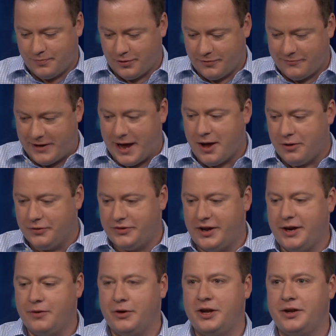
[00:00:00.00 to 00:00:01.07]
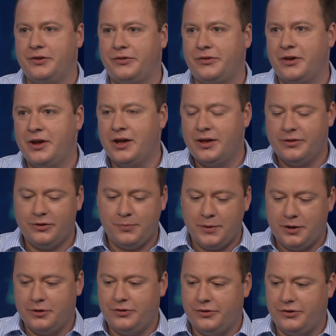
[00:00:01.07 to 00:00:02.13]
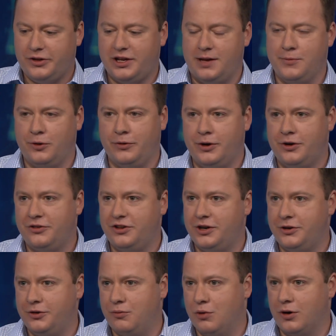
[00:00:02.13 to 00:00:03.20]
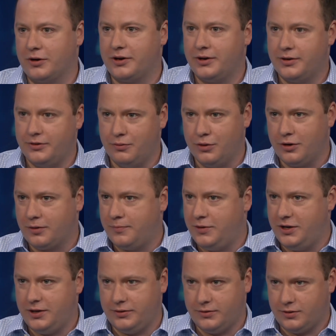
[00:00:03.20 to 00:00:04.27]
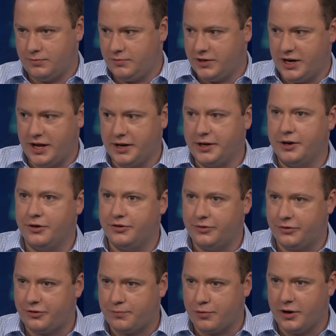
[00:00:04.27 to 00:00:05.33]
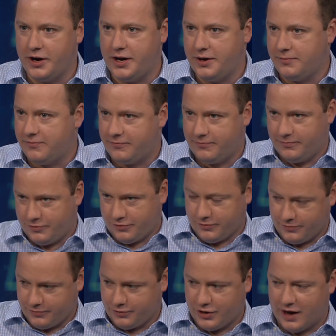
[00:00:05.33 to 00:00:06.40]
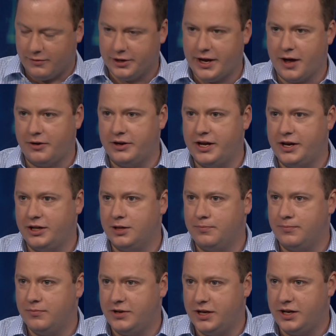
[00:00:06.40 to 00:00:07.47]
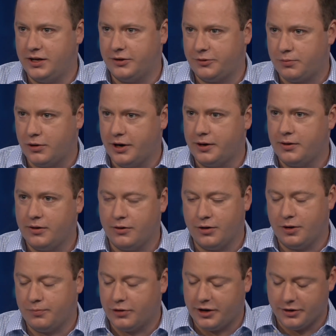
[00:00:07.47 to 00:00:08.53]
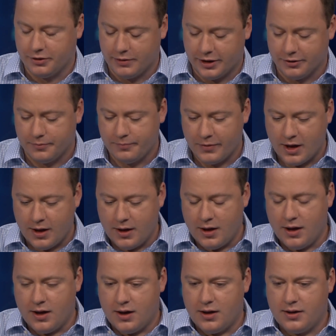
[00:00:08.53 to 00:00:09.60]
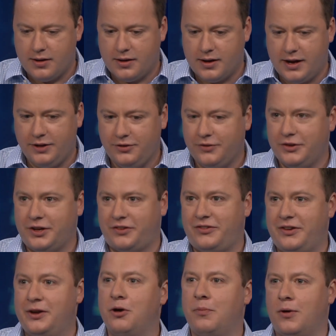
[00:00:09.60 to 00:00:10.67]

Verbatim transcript: profound takeaway is this beetle is using chemical energy to do work, the work being the kinetic energy of the spray traveling out and hitting its prey, or predator rather. It's using a single